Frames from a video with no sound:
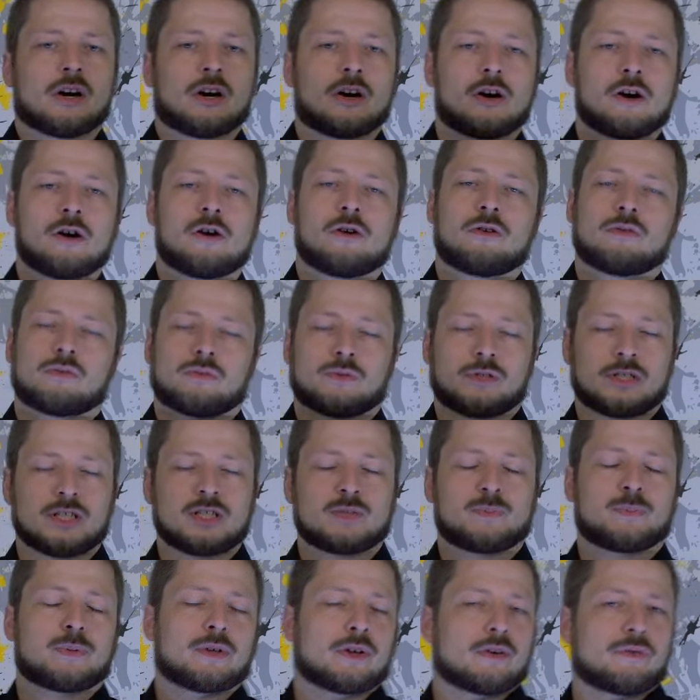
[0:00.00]
oh, these
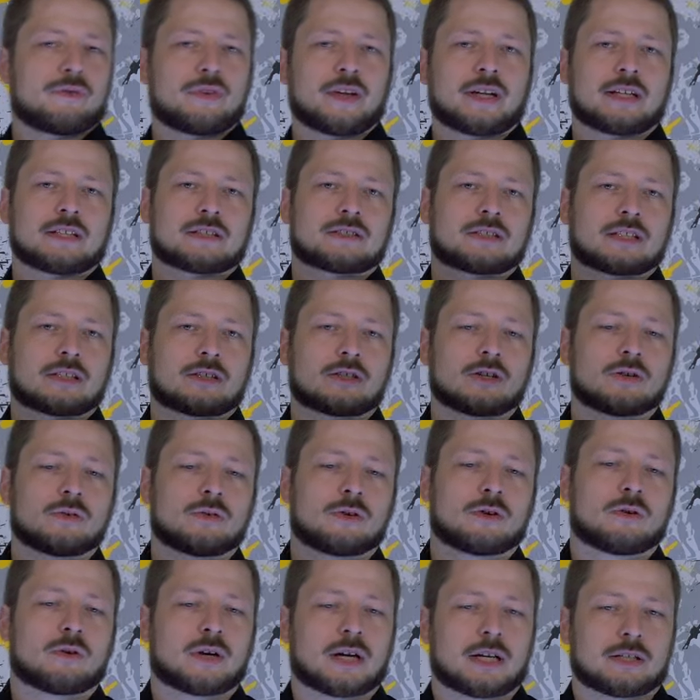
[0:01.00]
poor things that don't
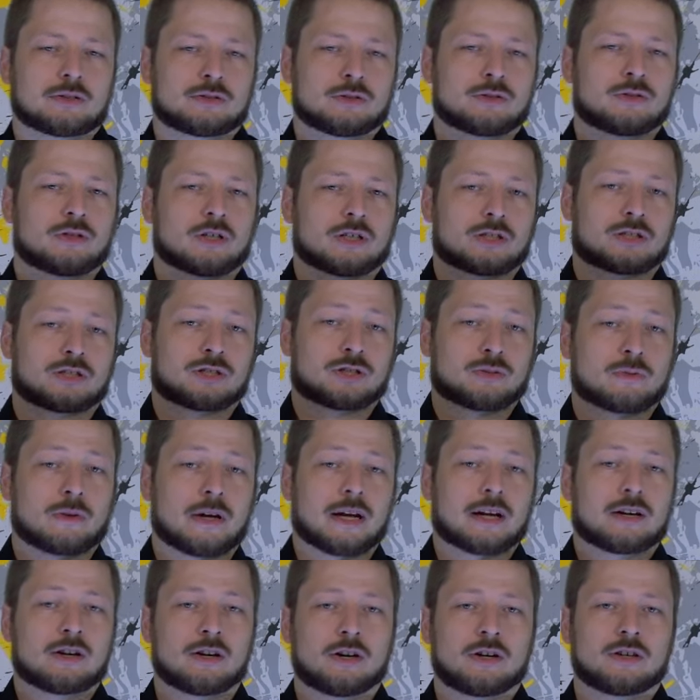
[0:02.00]
know how to cut
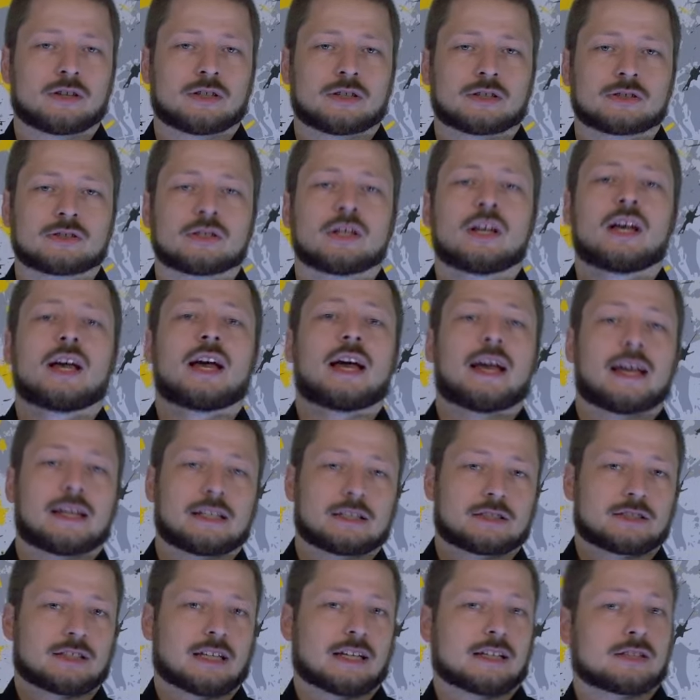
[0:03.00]
square corners and
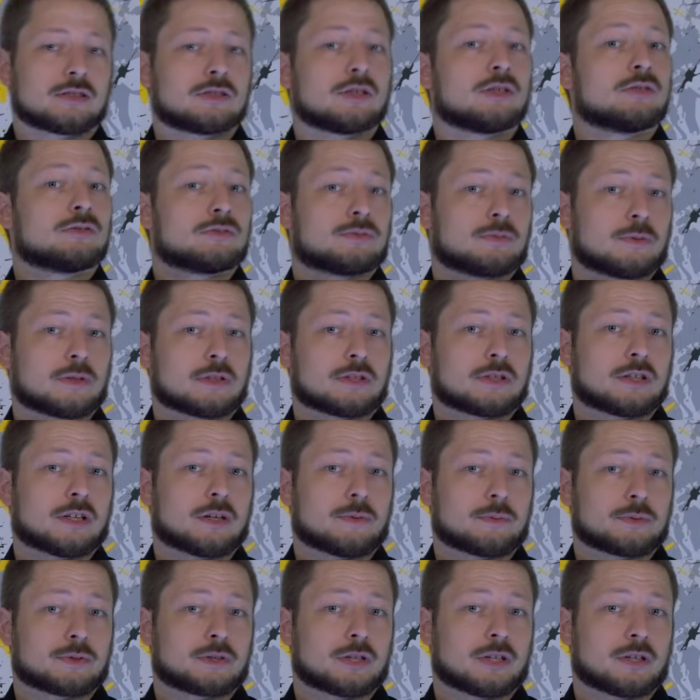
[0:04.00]
stack stones one
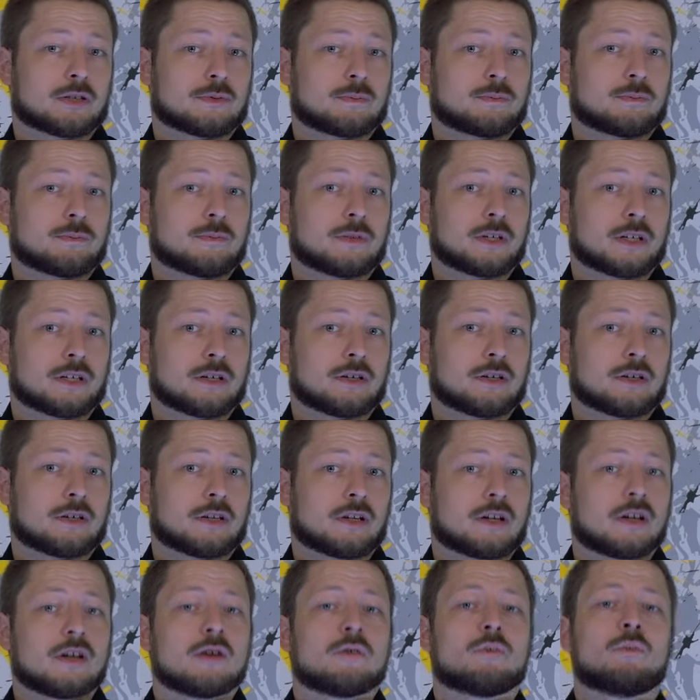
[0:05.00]
up to one another.
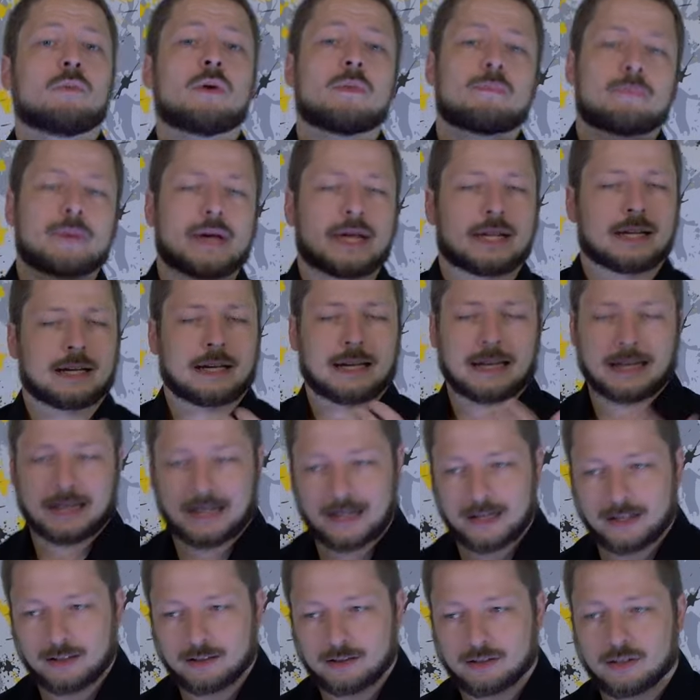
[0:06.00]
We better
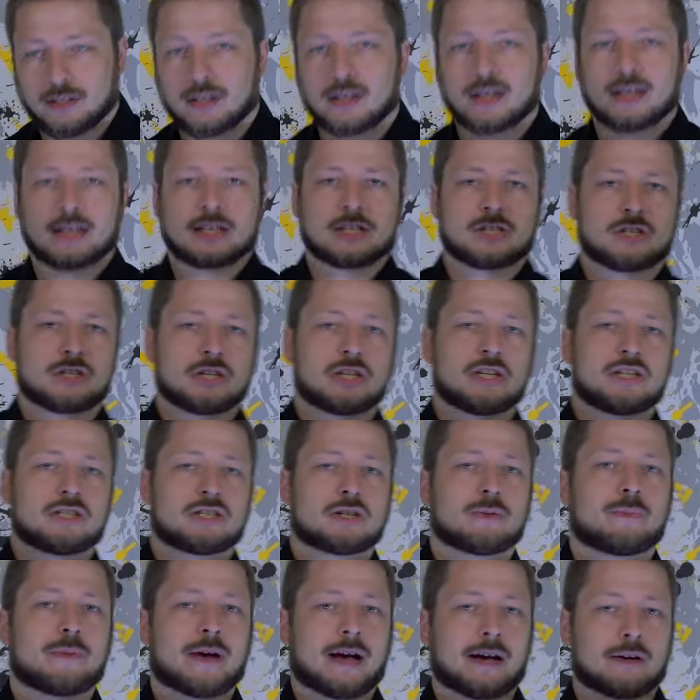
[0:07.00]
land and teach
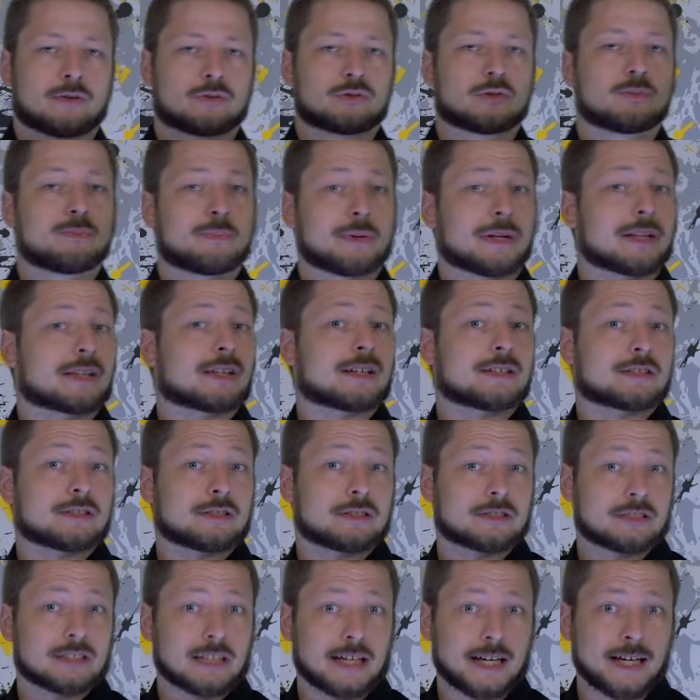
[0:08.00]
them how to build a
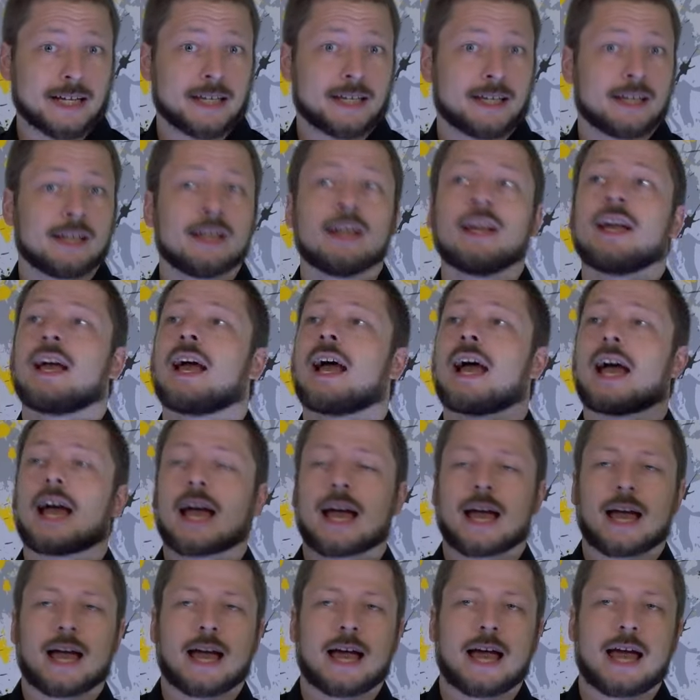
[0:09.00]
society
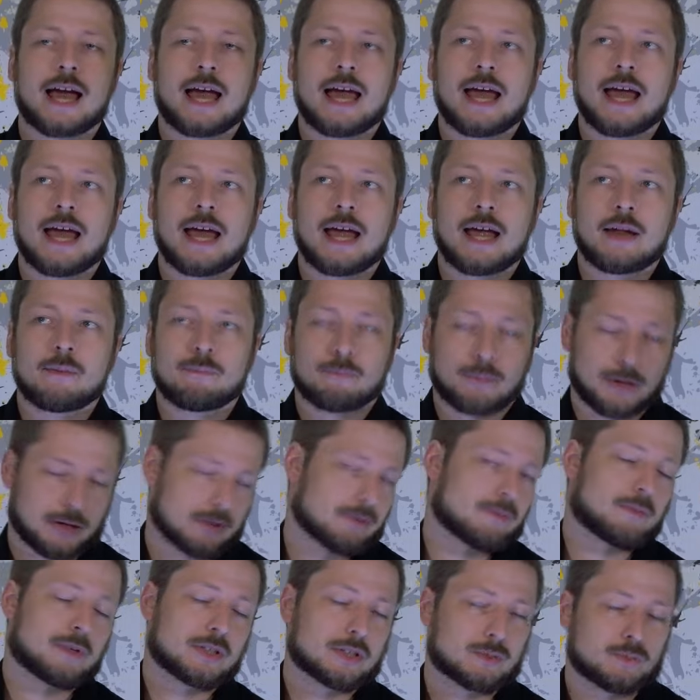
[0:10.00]
and
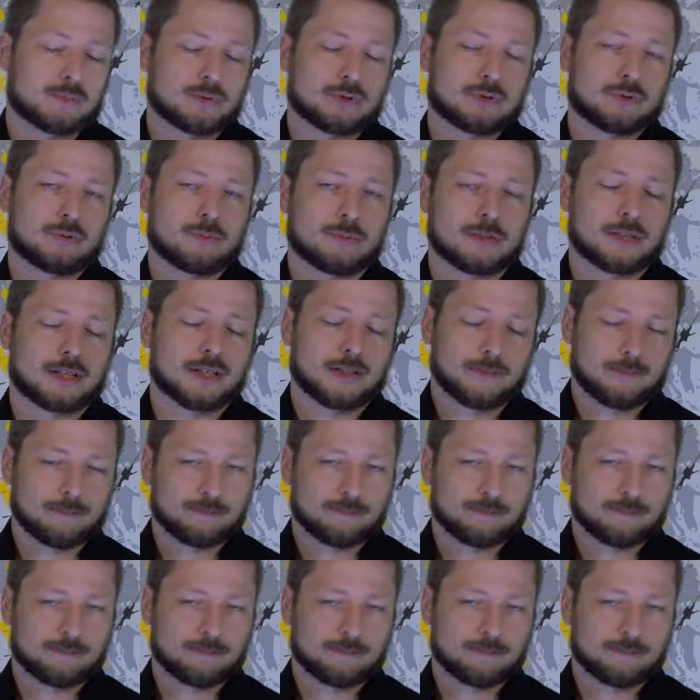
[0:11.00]
pyramids, presumably.